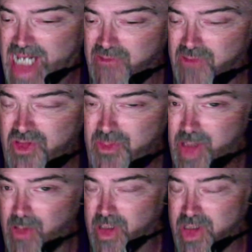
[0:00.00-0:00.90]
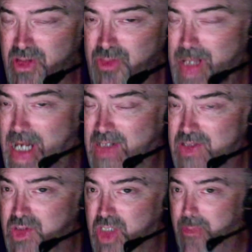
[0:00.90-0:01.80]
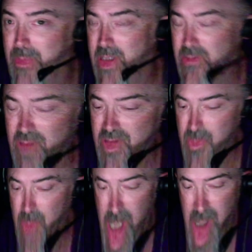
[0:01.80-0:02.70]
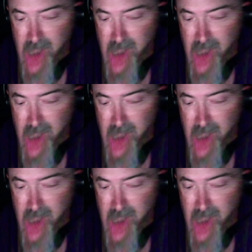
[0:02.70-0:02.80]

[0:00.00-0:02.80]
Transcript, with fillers: And he runs for my door and he jumps back at his Jeep and he runs away,